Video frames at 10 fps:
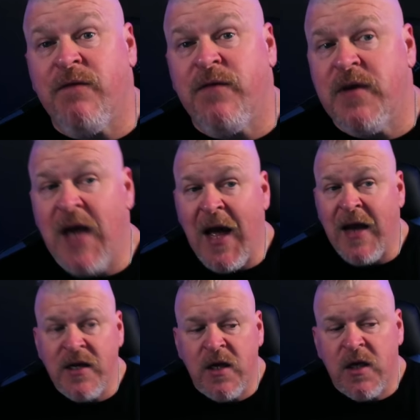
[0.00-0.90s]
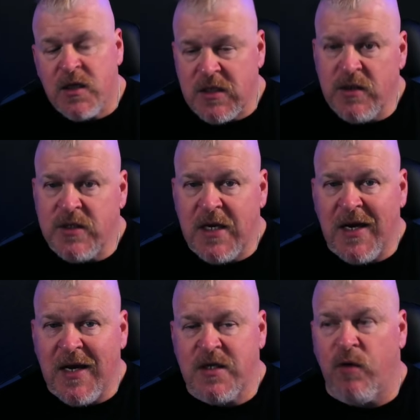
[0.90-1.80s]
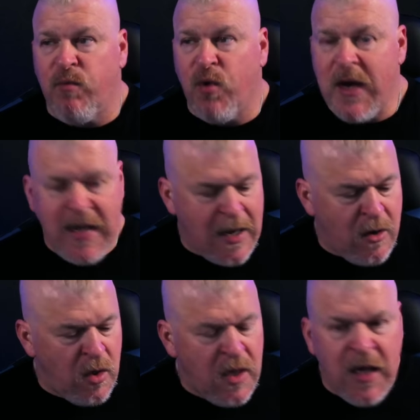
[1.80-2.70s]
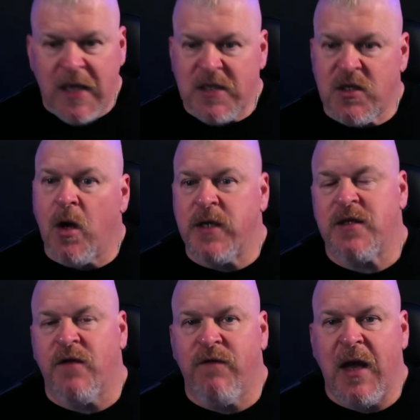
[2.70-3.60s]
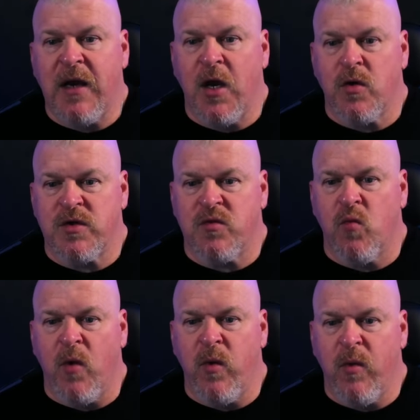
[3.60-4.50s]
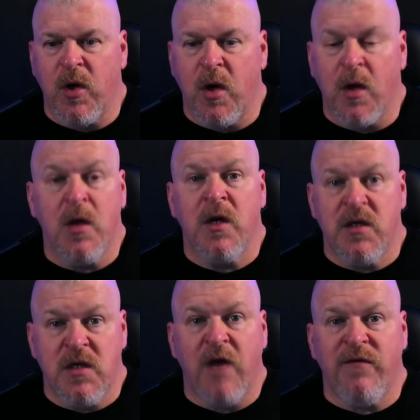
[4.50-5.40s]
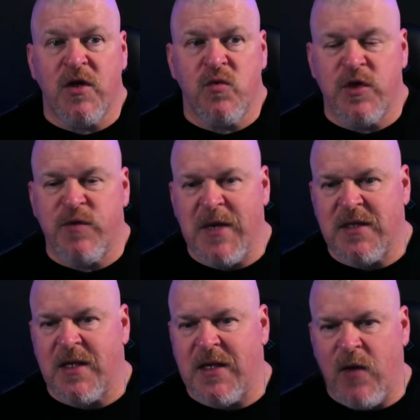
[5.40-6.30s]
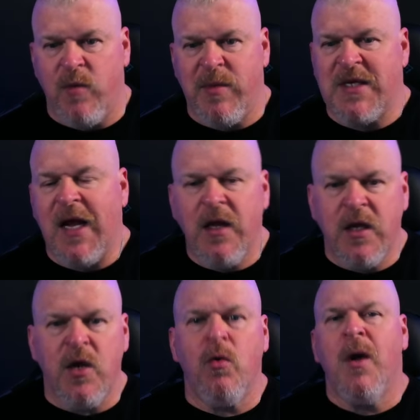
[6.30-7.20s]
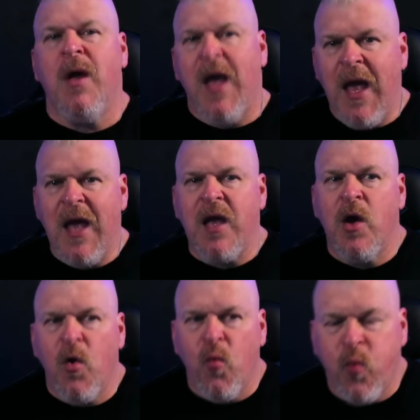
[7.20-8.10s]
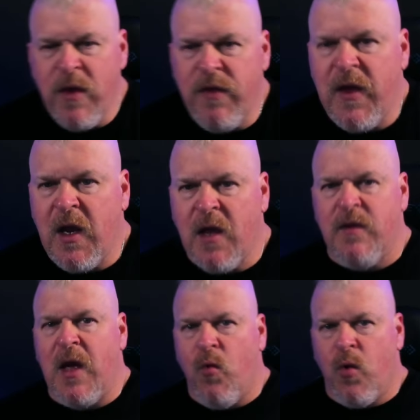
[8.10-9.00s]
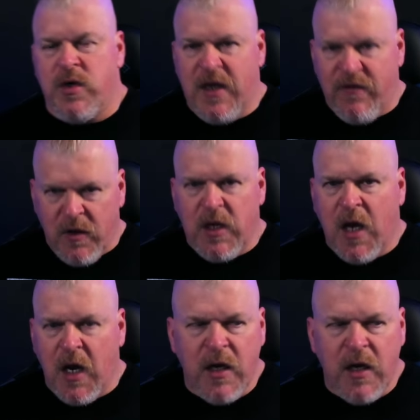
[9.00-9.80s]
not, could still see a nice little breakout as long as the Fed goes what we would call dovish, which means that they would be telling you, hey, we think that we're definitely cutting